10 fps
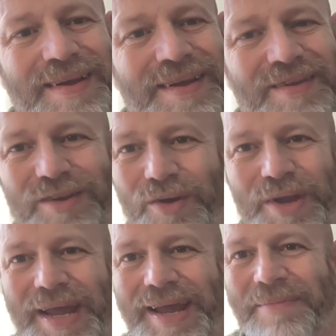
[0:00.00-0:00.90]
It's good
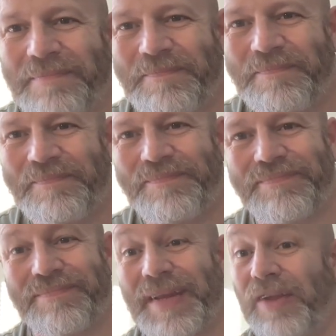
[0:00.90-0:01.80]
gear.
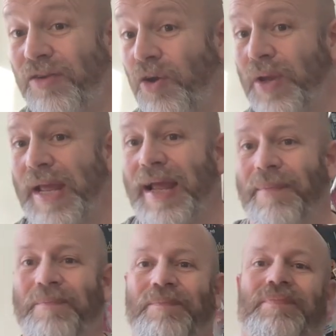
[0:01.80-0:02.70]
It's good gear.
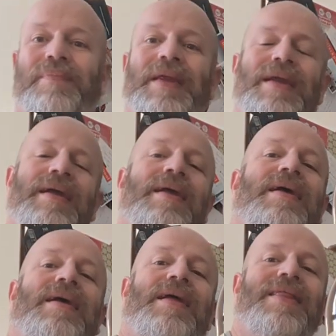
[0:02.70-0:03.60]

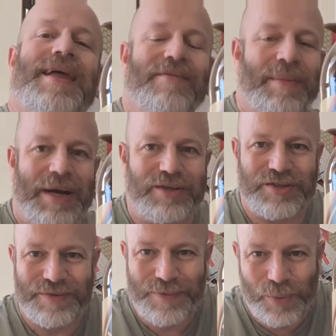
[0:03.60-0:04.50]
Thank you very
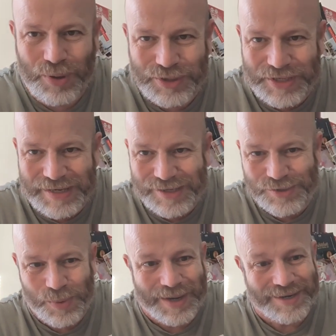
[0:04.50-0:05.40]
much for watching
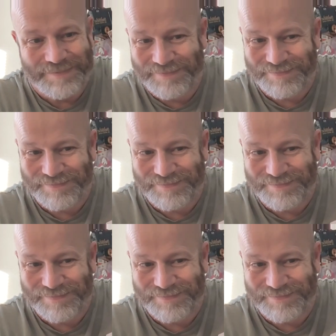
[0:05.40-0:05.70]
this one.